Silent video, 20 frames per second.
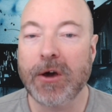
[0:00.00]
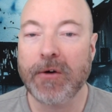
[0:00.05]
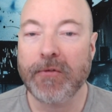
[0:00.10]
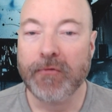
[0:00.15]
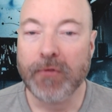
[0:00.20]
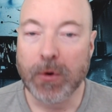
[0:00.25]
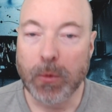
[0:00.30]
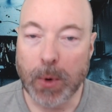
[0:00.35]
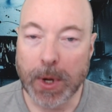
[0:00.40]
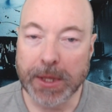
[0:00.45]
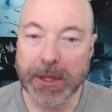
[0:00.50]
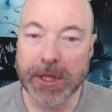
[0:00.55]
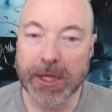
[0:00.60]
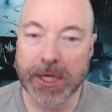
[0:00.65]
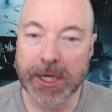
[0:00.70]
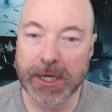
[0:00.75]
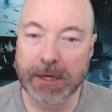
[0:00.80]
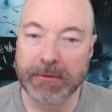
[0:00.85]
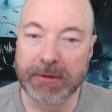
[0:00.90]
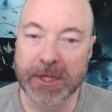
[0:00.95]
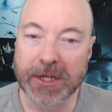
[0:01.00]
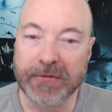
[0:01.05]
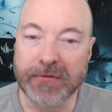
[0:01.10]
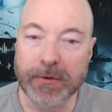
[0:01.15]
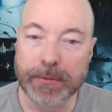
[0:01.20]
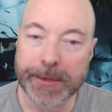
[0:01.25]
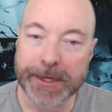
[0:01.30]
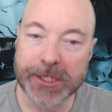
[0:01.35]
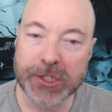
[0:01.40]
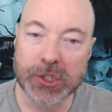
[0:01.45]
For one thing, the
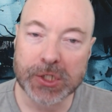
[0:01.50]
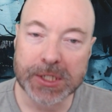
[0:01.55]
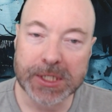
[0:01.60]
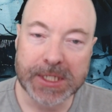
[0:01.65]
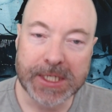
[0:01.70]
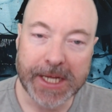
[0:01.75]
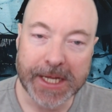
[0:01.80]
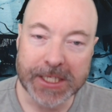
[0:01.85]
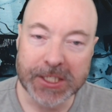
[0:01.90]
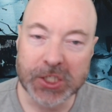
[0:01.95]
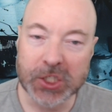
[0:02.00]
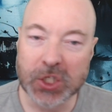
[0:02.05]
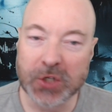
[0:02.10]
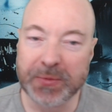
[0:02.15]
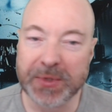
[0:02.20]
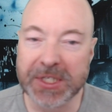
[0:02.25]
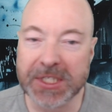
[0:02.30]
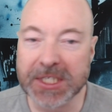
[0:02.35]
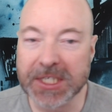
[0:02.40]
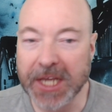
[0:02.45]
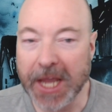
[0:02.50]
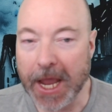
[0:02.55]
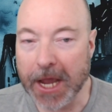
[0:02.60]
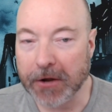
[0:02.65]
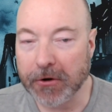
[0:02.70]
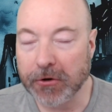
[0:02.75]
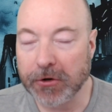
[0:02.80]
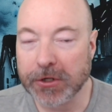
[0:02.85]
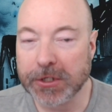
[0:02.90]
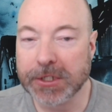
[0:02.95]
information tends to be
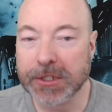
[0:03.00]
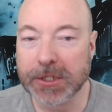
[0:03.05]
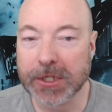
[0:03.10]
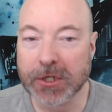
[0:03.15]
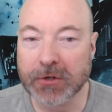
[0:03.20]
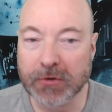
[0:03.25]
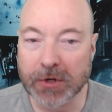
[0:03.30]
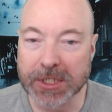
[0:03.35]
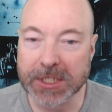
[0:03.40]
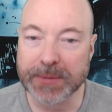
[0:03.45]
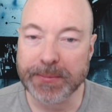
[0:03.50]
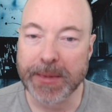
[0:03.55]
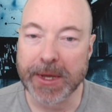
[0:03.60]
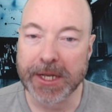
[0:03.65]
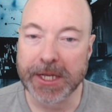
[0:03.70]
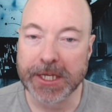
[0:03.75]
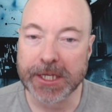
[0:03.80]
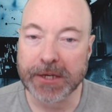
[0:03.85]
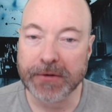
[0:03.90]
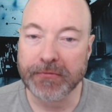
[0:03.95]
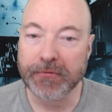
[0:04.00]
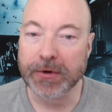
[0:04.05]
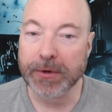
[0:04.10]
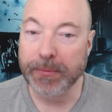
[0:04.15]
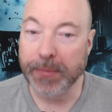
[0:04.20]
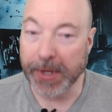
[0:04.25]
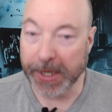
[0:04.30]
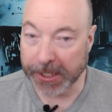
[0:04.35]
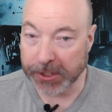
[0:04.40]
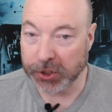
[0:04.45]
scattered across many different
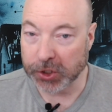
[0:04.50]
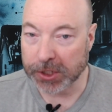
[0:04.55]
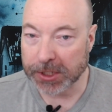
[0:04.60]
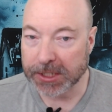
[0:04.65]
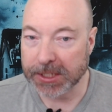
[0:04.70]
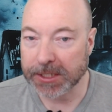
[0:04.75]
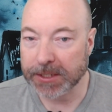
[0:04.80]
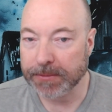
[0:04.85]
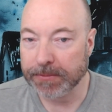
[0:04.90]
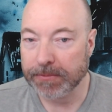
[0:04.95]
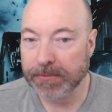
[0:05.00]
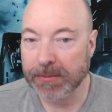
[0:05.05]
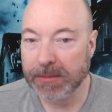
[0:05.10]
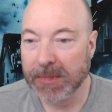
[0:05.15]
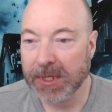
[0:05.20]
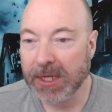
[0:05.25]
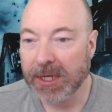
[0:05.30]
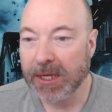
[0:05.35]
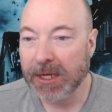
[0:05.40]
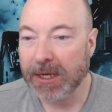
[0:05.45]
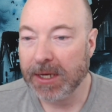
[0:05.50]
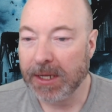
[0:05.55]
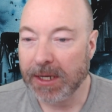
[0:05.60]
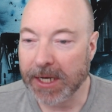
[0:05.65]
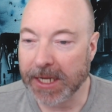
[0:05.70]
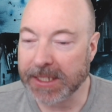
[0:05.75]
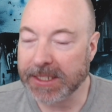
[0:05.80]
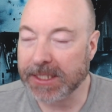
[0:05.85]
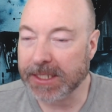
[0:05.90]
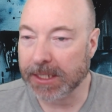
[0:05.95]
pages.
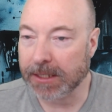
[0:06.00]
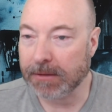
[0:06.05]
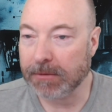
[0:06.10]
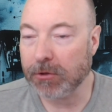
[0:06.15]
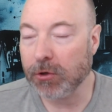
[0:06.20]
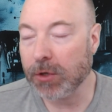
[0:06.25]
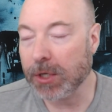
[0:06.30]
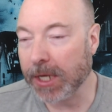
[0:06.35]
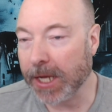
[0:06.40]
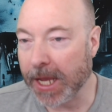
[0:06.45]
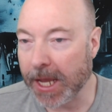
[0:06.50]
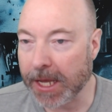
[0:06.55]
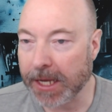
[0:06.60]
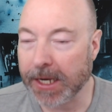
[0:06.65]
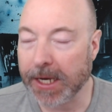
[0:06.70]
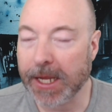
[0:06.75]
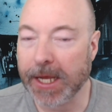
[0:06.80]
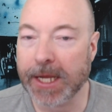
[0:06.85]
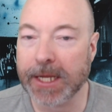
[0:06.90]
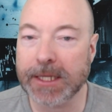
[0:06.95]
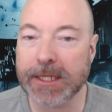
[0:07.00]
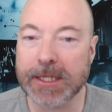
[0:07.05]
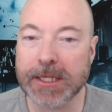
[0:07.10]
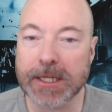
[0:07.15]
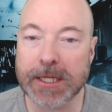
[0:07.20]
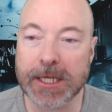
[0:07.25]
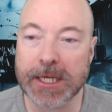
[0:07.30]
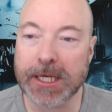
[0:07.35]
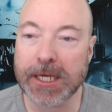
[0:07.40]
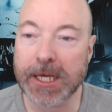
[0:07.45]
Let's look again at
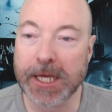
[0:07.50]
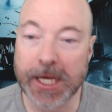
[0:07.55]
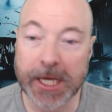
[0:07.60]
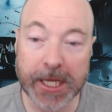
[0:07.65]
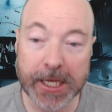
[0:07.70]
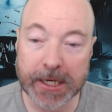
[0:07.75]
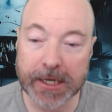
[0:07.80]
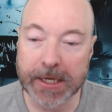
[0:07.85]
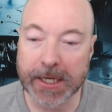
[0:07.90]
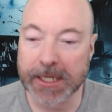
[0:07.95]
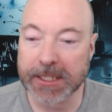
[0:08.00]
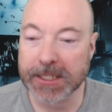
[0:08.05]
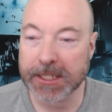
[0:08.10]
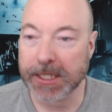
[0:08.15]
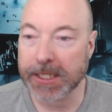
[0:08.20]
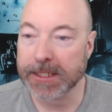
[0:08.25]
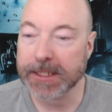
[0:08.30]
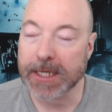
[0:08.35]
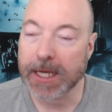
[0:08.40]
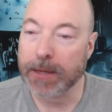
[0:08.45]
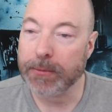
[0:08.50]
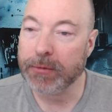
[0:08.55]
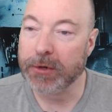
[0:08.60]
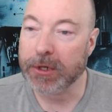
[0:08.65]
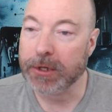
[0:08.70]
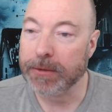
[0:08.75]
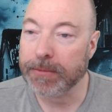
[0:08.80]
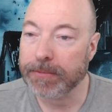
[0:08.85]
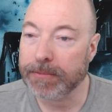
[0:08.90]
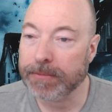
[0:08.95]
the inn as an example.